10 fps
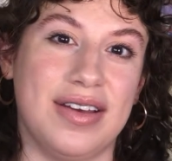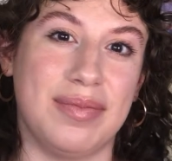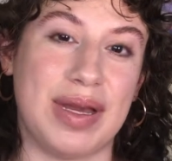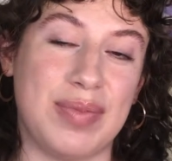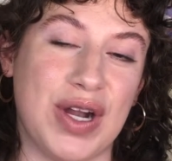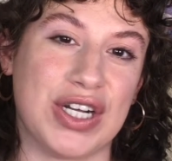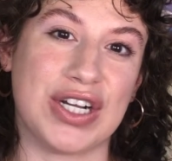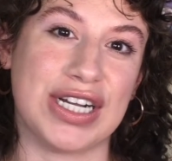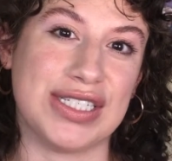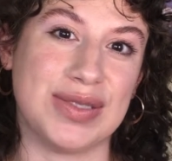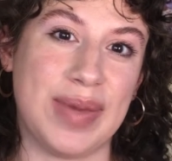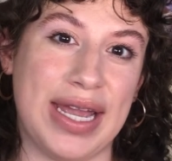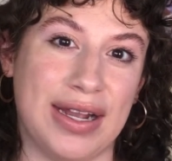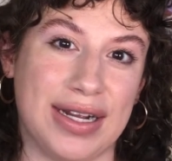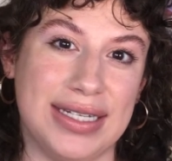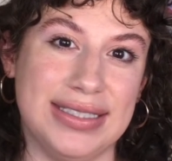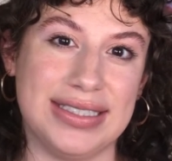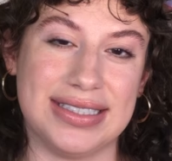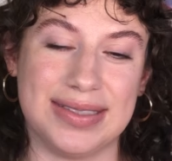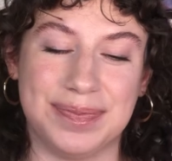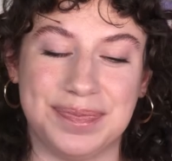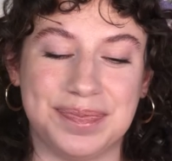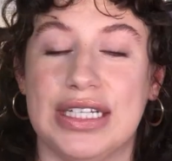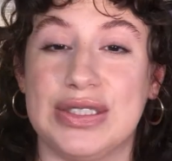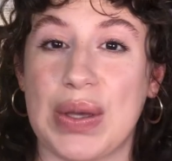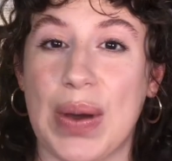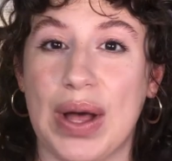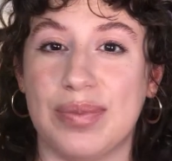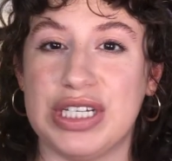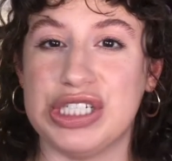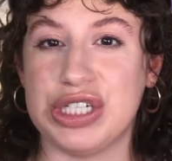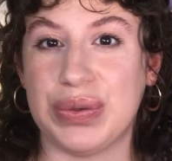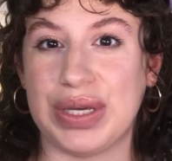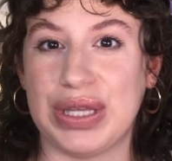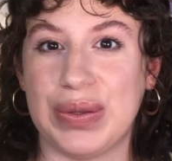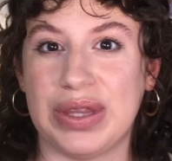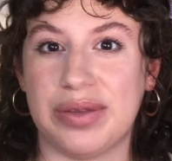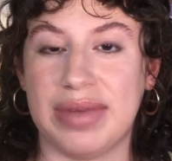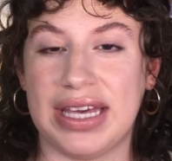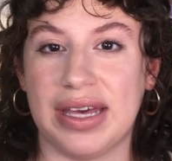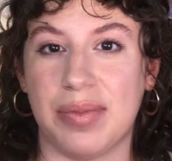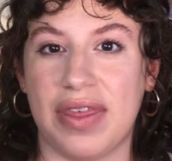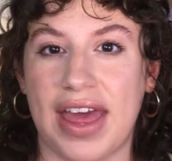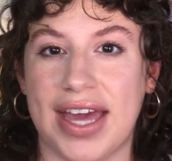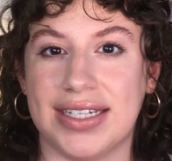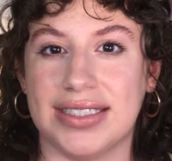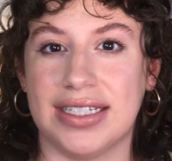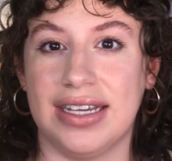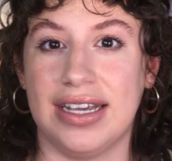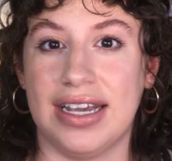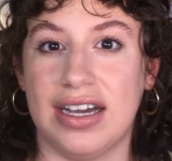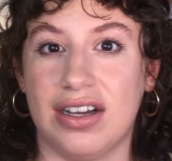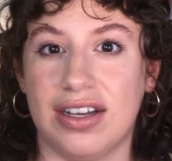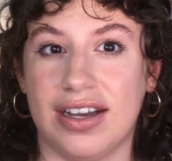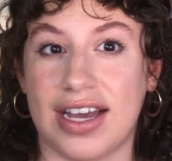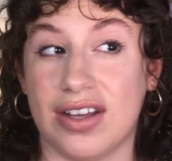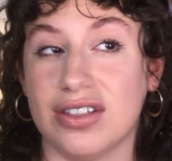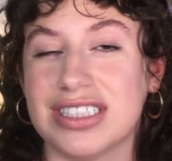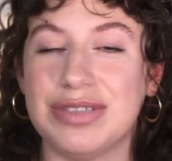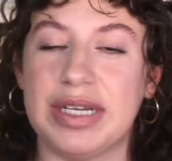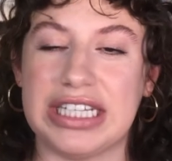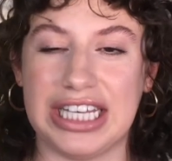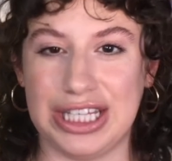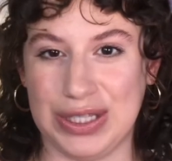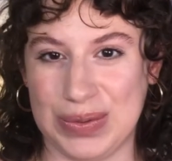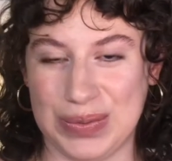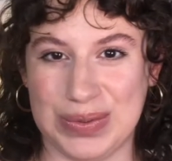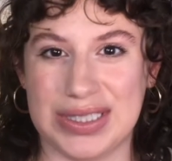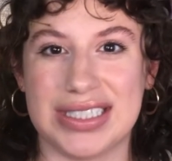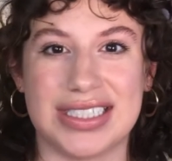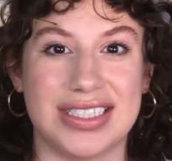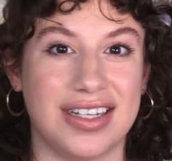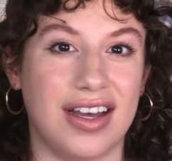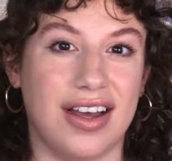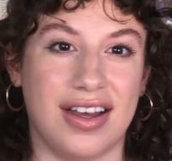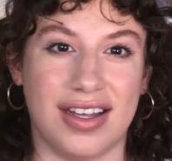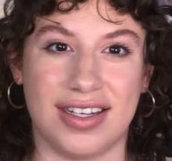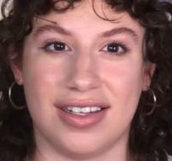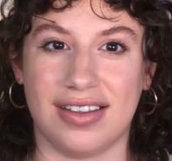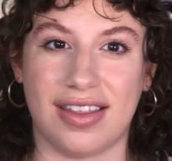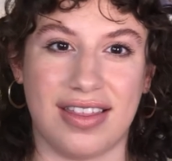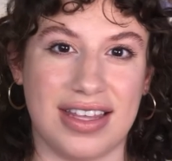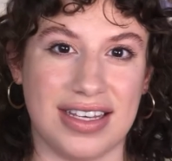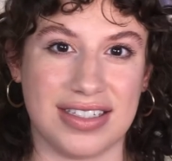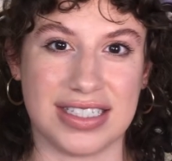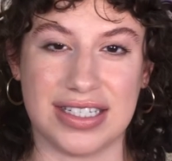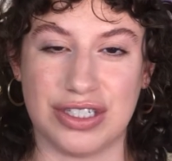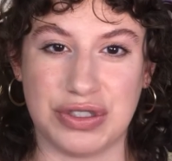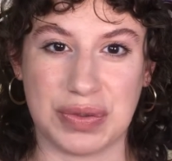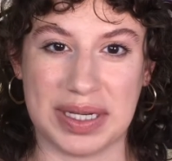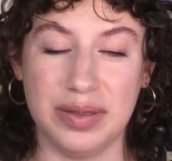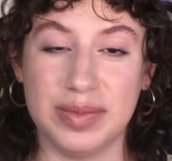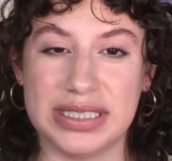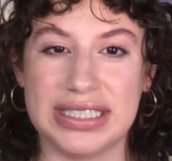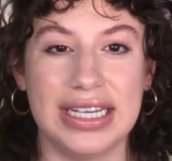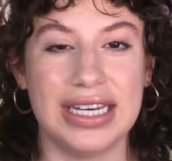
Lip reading: my partner and his parents. So I'll be showing you the makeup that I ultimately used on these trips.